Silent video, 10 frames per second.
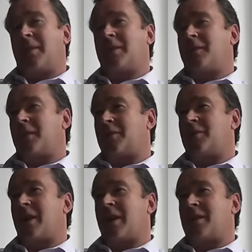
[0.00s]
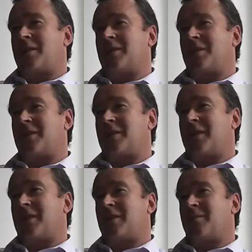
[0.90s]
I think the first reaction is
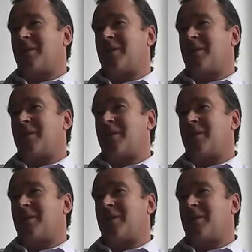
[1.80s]
that,